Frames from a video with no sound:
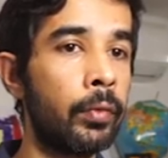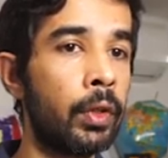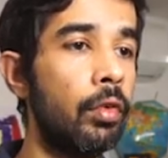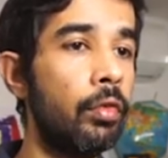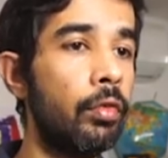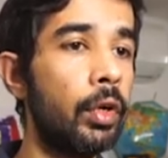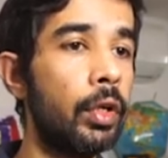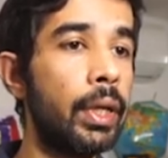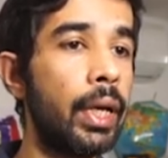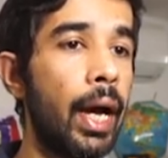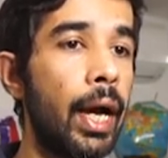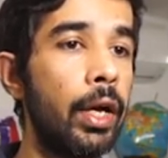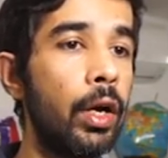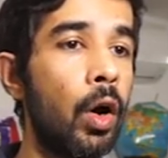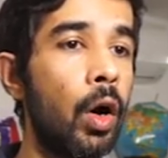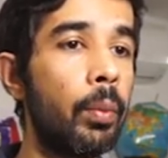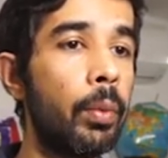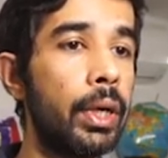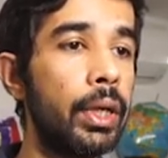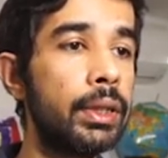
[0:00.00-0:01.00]
For the
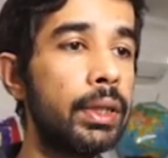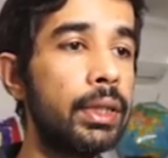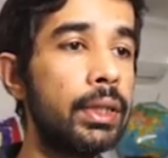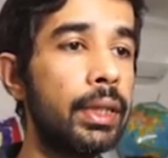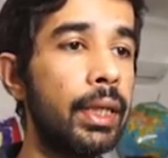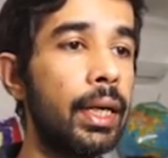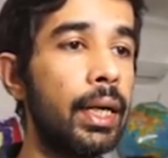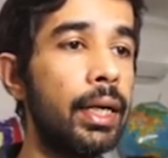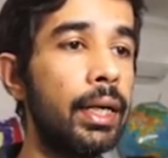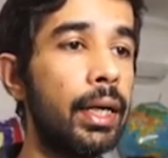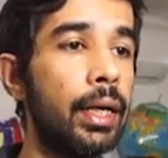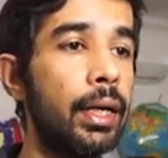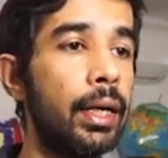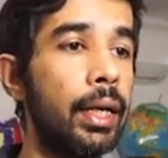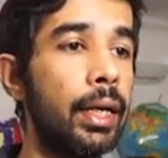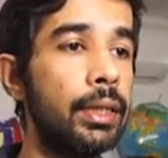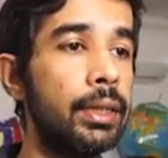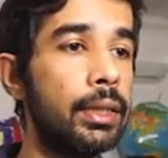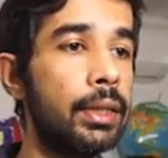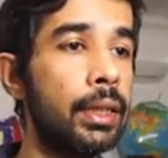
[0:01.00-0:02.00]
IOperation singleton
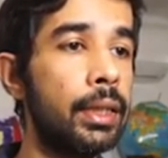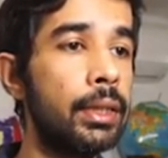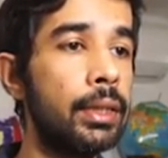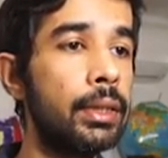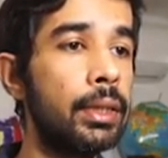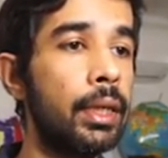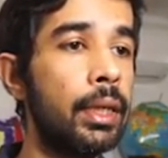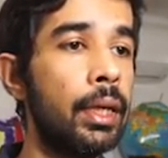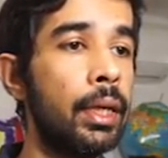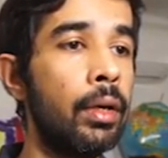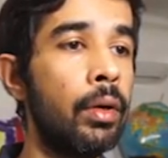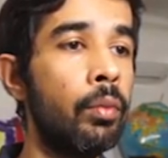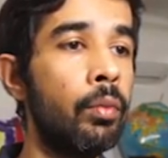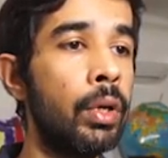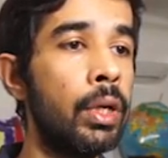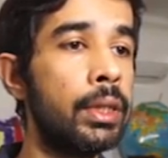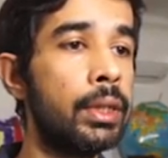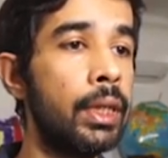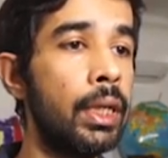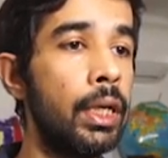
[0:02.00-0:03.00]
instance,
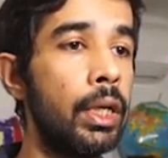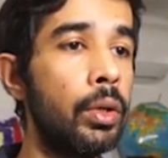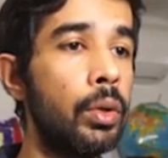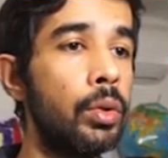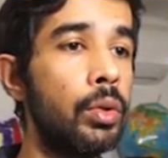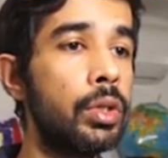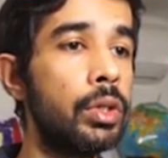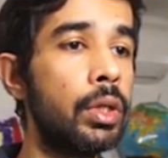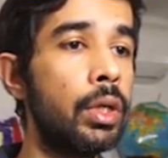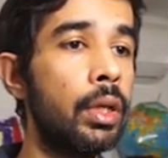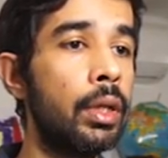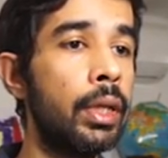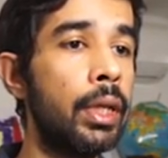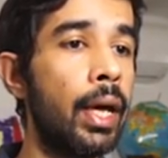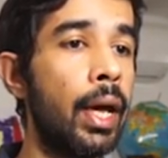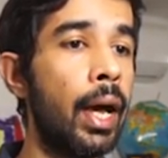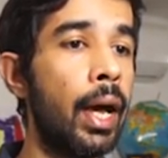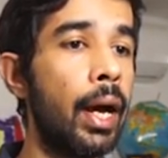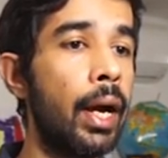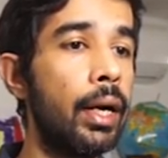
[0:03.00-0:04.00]
we'll still use the
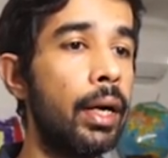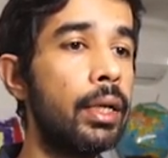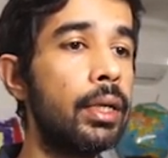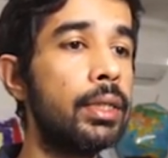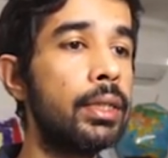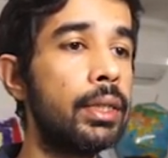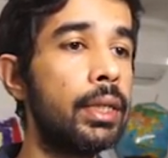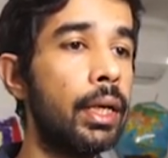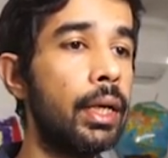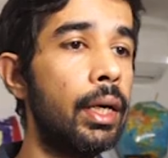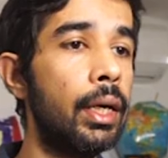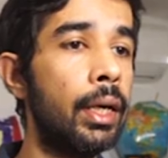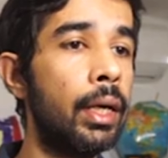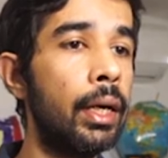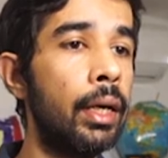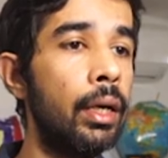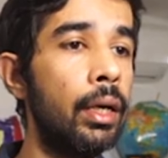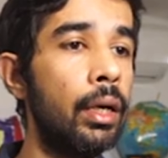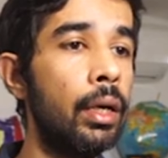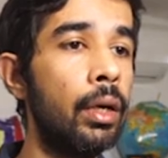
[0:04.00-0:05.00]
add
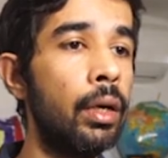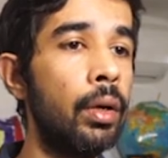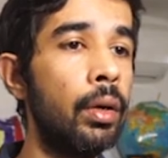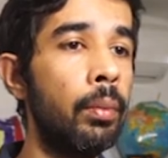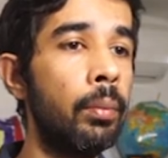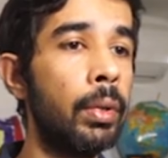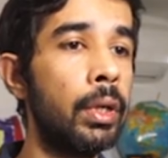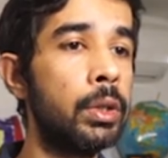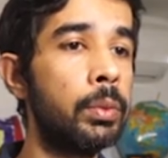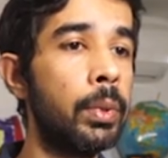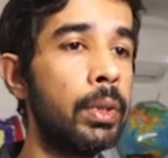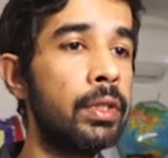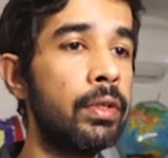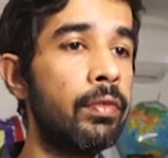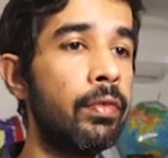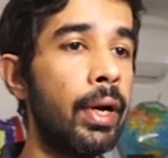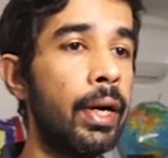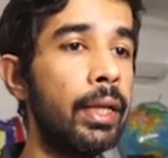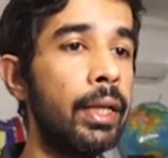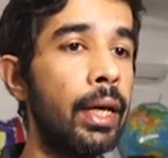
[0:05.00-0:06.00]
singleton, but
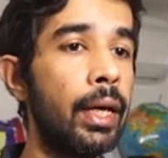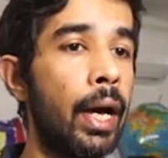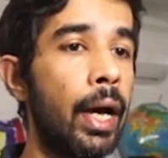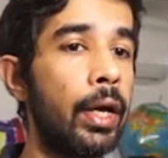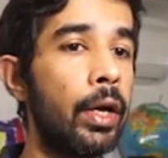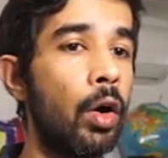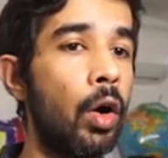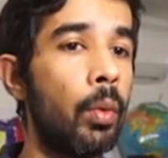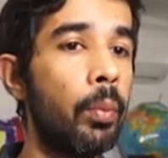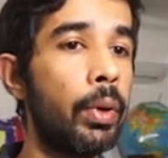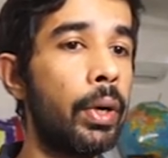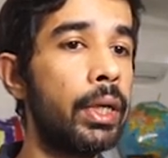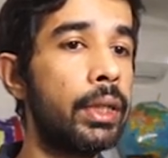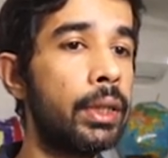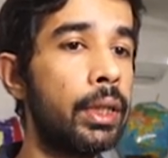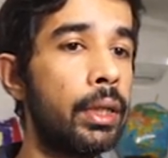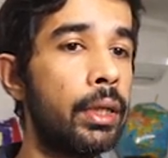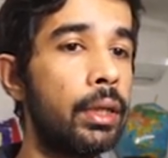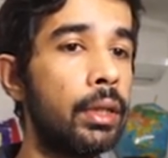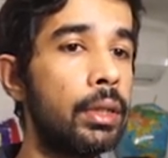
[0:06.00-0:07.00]
specify the
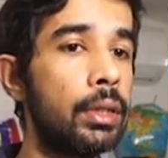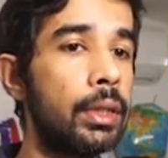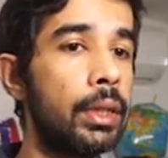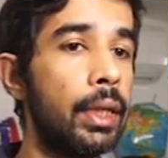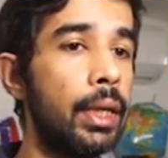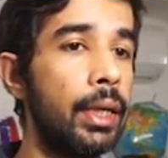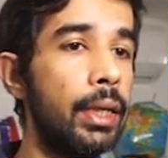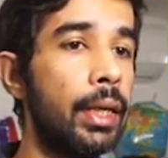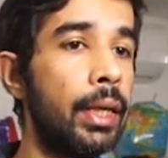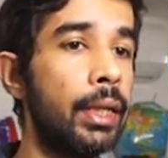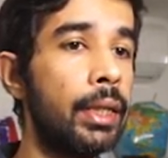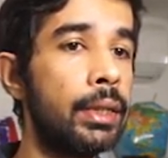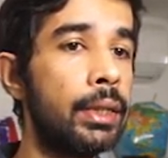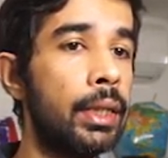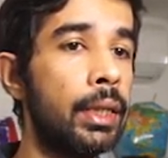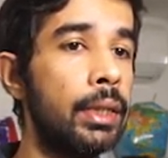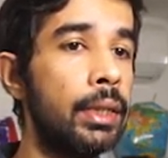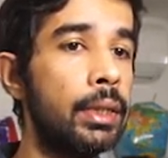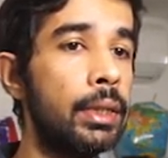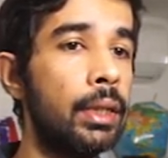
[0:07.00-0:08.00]
IOperation singleton
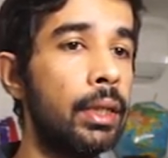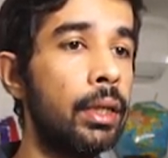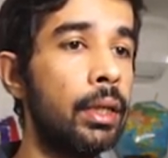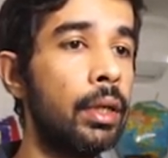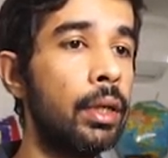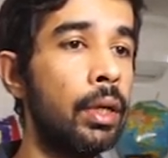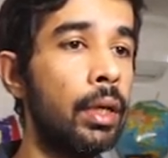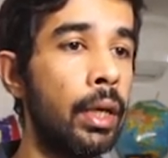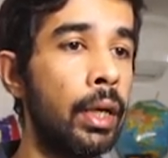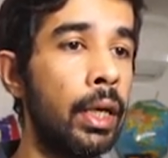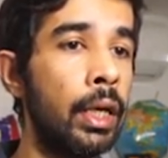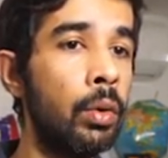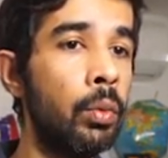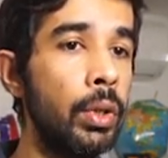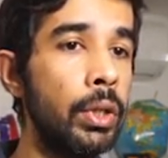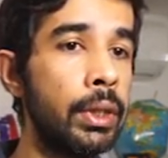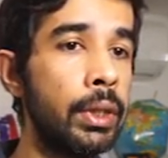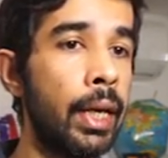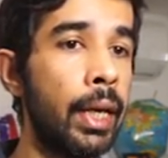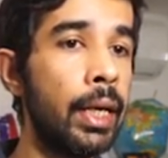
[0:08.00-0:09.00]
instance, in
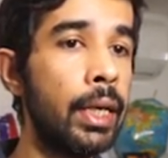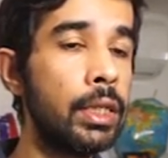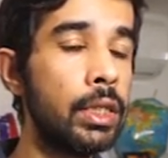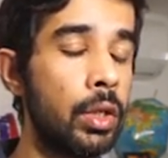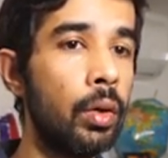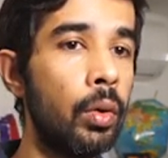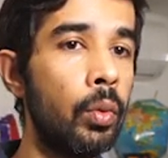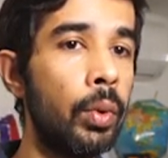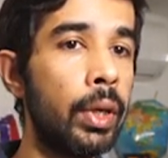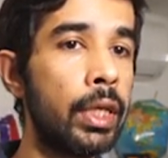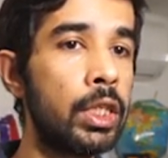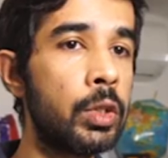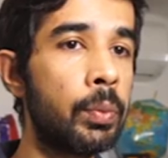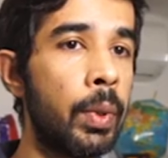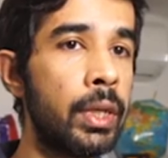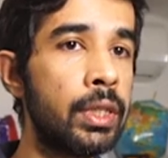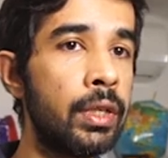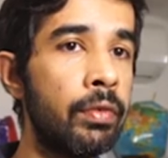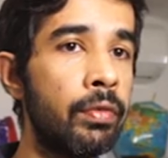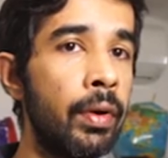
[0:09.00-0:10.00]
which case we can
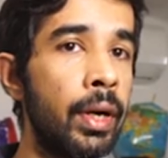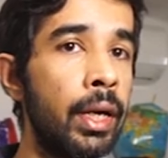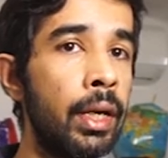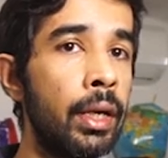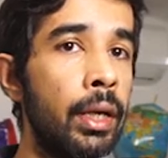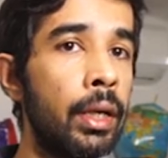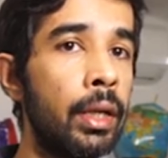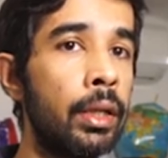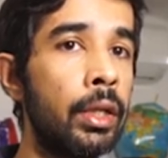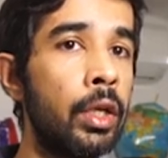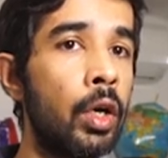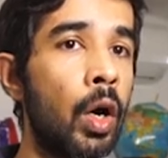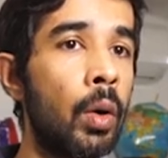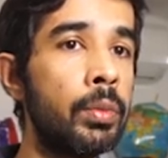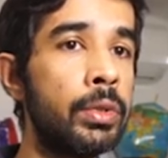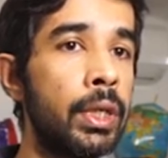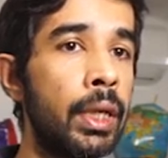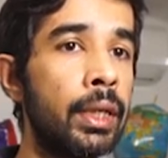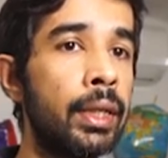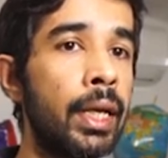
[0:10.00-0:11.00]
specify the
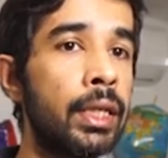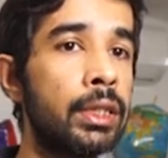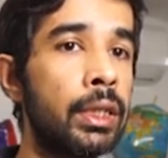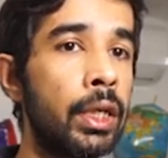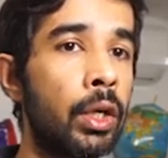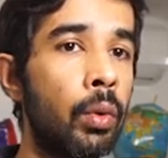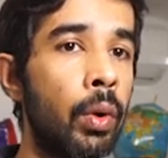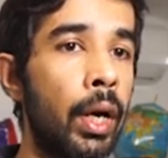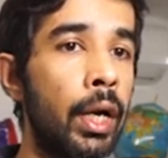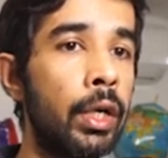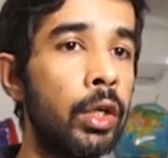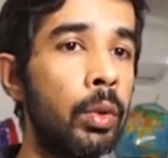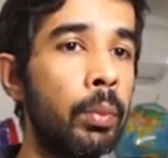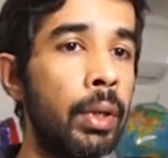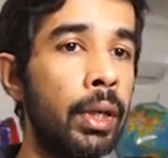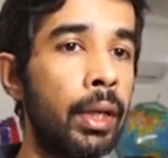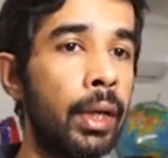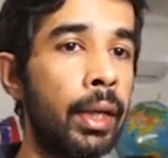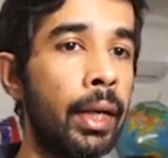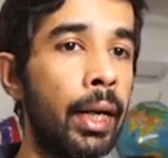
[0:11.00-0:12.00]
object that's required to be
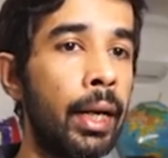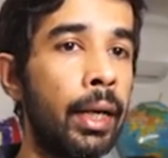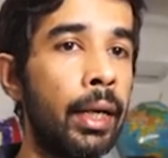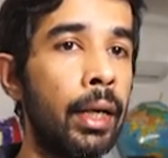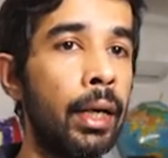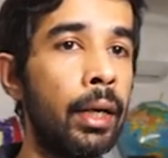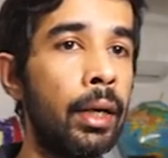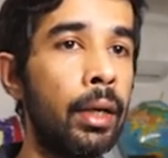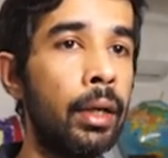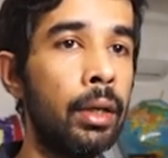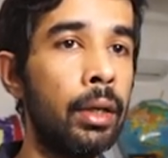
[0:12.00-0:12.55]
created.